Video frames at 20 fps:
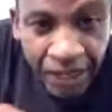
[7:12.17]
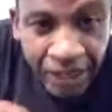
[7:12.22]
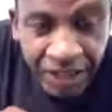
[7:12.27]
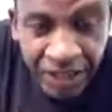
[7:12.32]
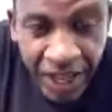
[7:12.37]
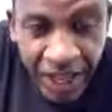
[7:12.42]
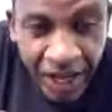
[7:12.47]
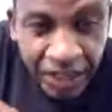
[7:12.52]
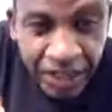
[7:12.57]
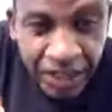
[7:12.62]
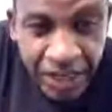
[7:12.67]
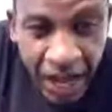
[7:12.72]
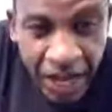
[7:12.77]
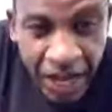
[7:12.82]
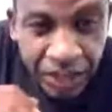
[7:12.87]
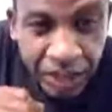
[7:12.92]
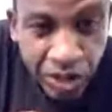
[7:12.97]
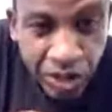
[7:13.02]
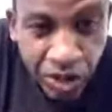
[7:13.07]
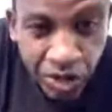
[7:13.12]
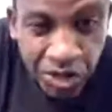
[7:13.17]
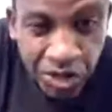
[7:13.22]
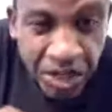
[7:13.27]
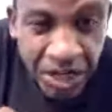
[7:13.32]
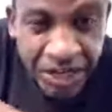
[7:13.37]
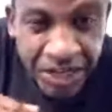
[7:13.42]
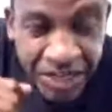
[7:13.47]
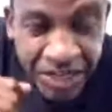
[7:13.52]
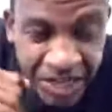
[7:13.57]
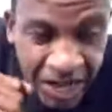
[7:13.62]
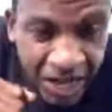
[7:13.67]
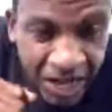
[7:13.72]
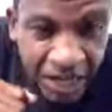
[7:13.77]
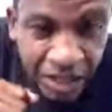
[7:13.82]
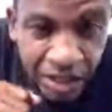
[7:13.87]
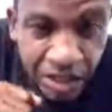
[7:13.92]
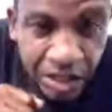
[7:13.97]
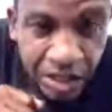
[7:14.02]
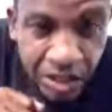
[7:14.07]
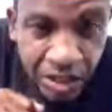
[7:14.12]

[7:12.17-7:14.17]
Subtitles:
States Constitution, it says,